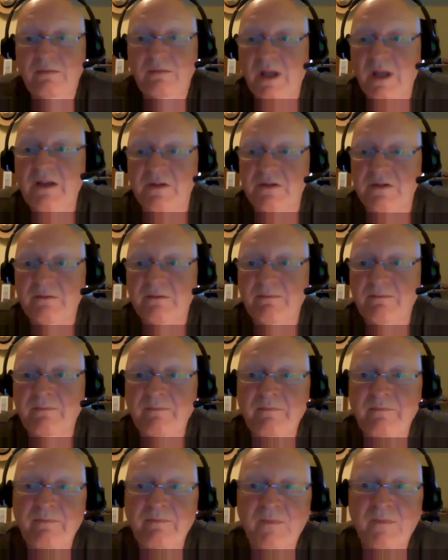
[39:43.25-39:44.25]
Yes,
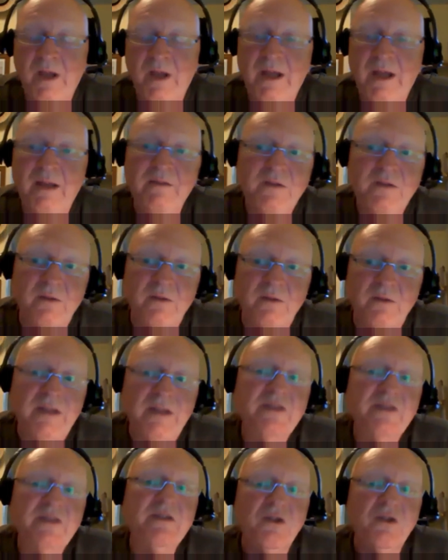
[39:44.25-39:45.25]
I have to.
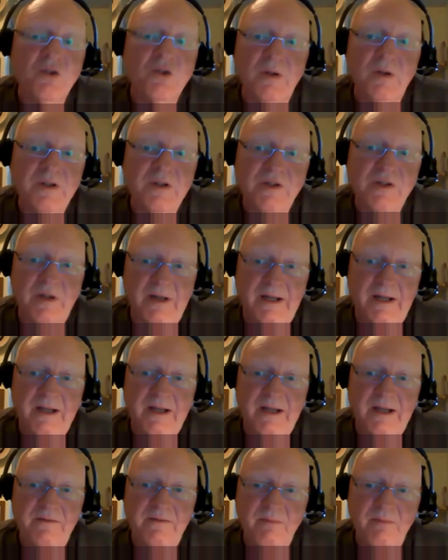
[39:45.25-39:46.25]
That's the choice that I
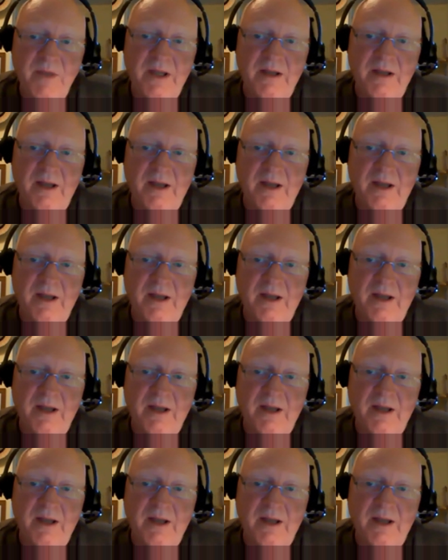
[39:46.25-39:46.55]
have to make.